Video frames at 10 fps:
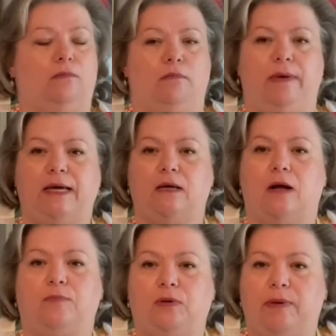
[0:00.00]
Make a
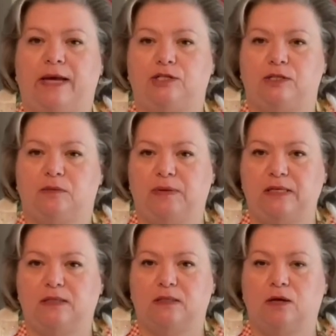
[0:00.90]
couple of batches of
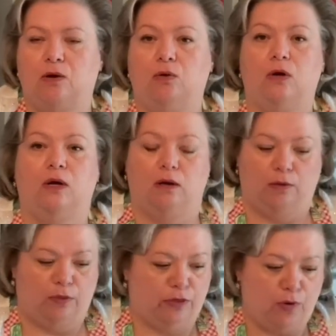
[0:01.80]
pizza dough,
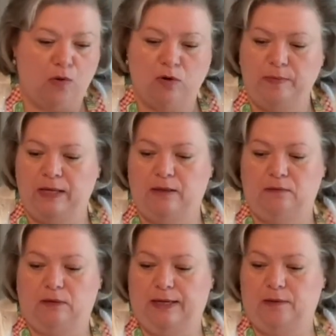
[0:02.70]
throw them in
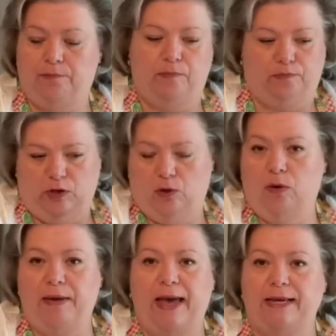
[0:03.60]
like a
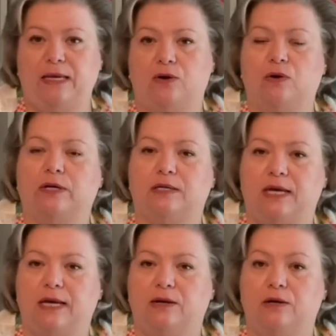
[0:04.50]
baggie or a
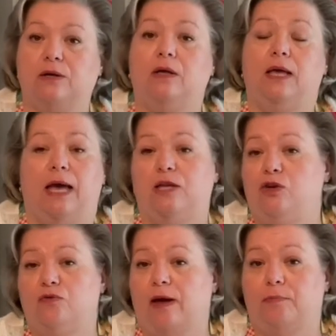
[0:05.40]
container, and
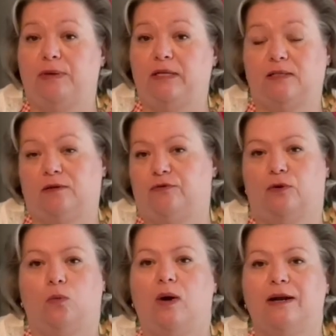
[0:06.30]
you've got pizza
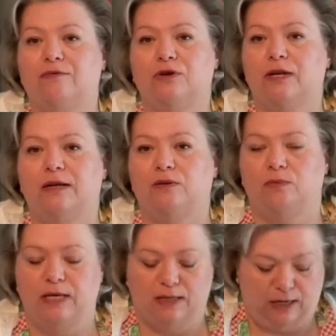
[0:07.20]
for whatever night of the
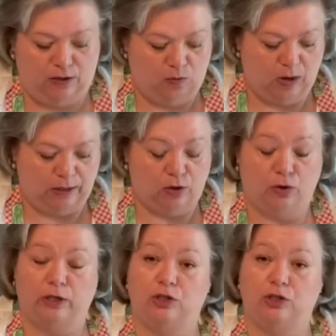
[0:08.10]
week that you want to cook it.